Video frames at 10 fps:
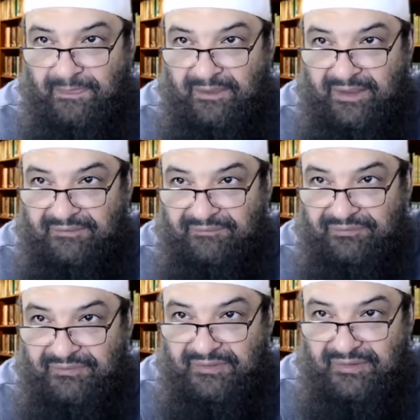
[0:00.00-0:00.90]
Okay.
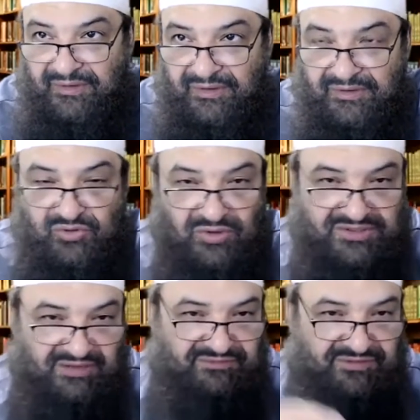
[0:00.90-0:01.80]

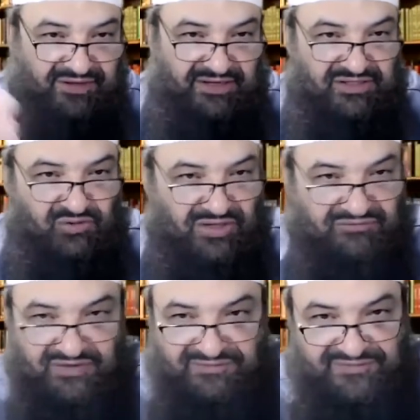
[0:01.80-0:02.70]
23rd,
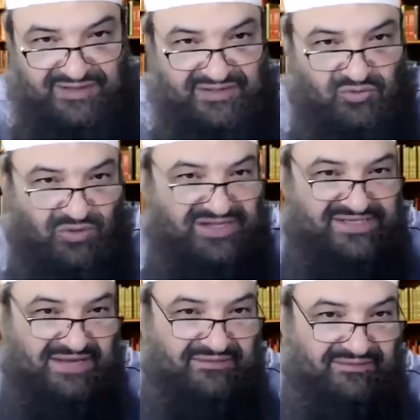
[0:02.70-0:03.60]
25th, and the
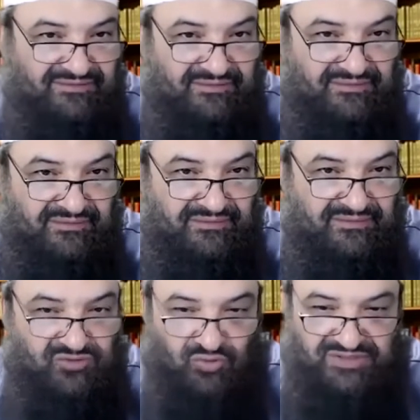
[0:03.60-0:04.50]
27th.
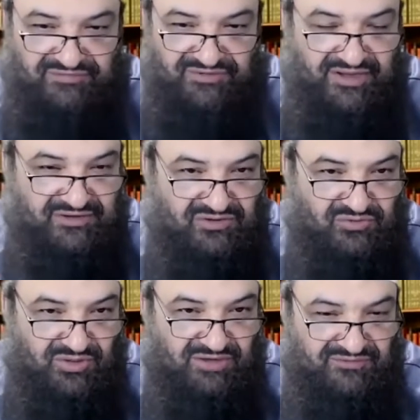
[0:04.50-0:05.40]
23rd,
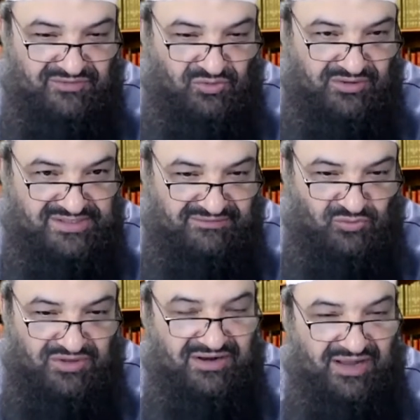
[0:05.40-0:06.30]
25th, and 27th.
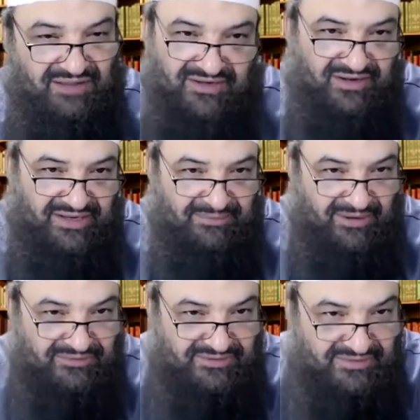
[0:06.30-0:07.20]
29th, he did not come
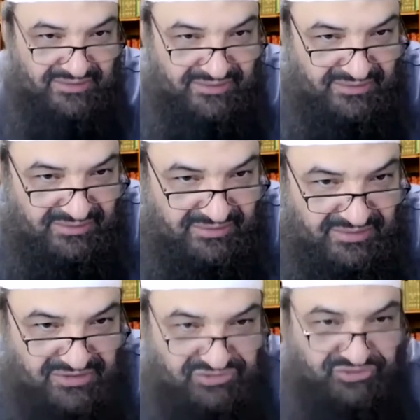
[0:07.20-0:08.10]
out.
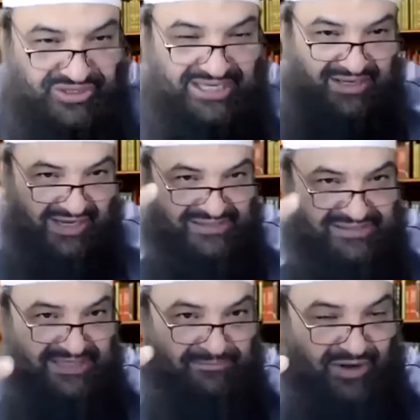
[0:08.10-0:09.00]
3
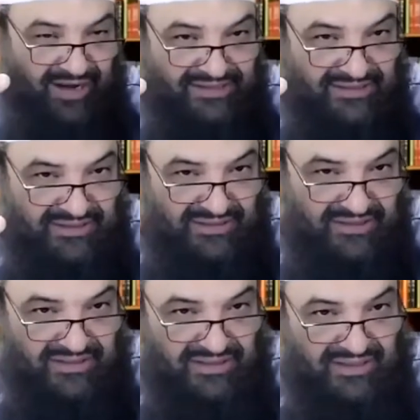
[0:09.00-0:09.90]
nights he prayed,
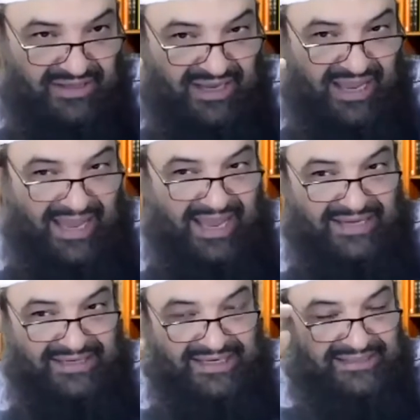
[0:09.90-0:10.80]

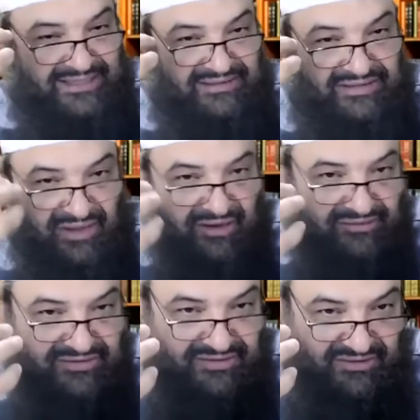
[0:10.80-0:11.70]
and he did
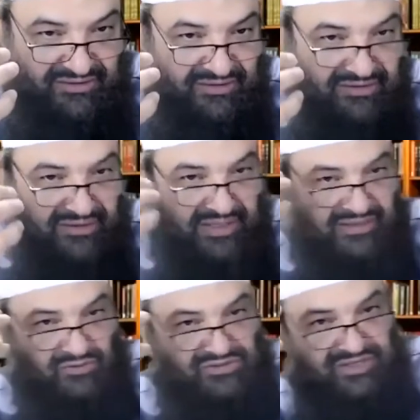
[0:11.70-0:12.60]
not, in
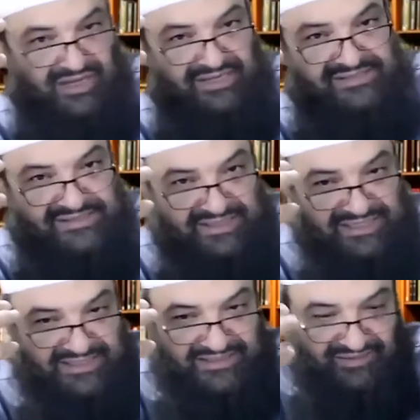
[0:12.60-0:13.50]
those nights,
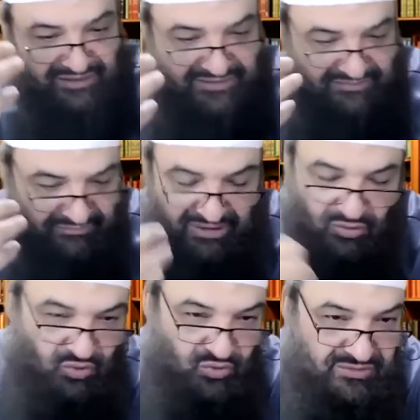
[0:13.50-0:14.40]
he did not make
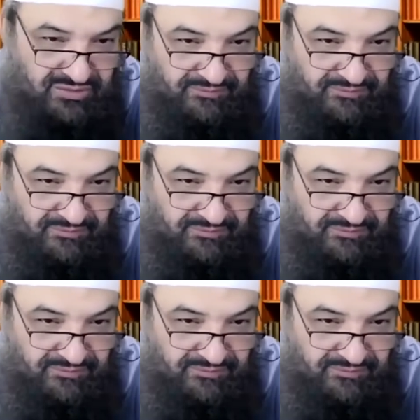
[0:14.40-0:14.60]
qunut.